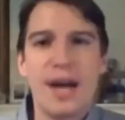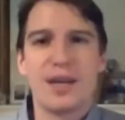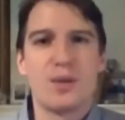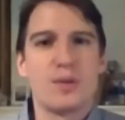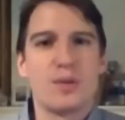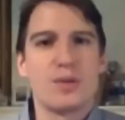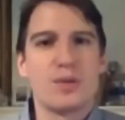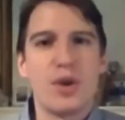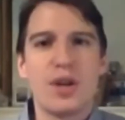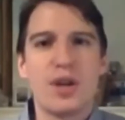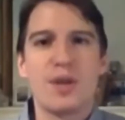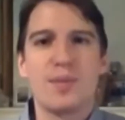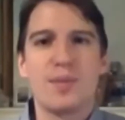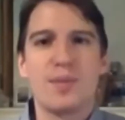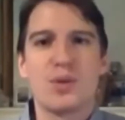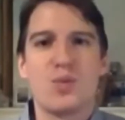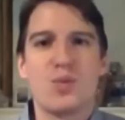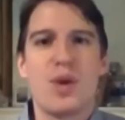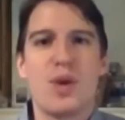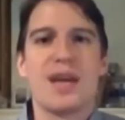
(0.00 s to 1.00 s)
I was learning
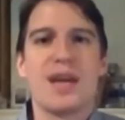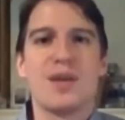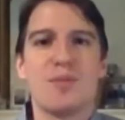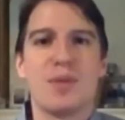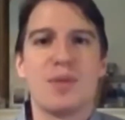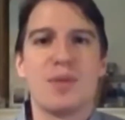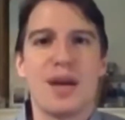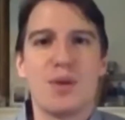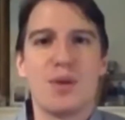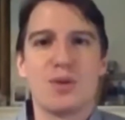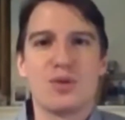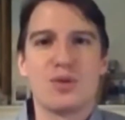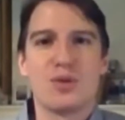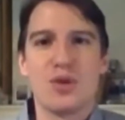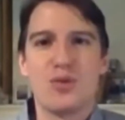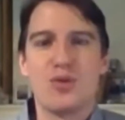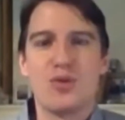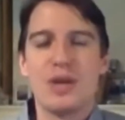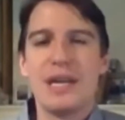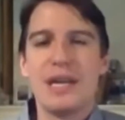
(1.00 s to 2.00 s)
about wine, but I was
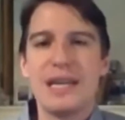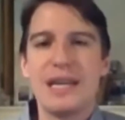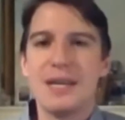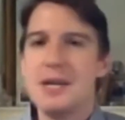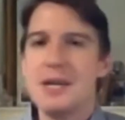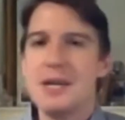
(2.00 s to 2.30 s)
not really